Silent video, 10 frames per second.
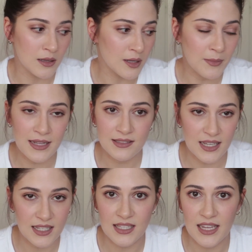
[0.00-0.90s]
It might
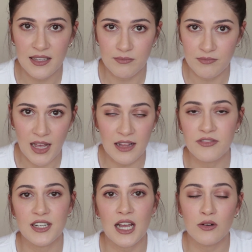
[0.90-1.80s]
take like
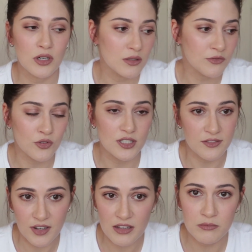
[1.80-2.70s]
half an hour,
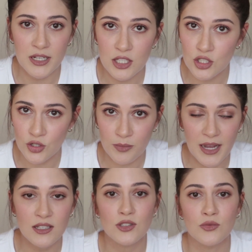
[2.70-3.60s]
45 minutes, do you
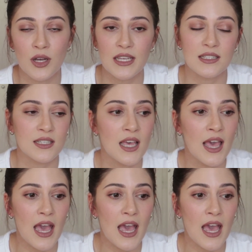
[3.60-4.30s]
mind to wait?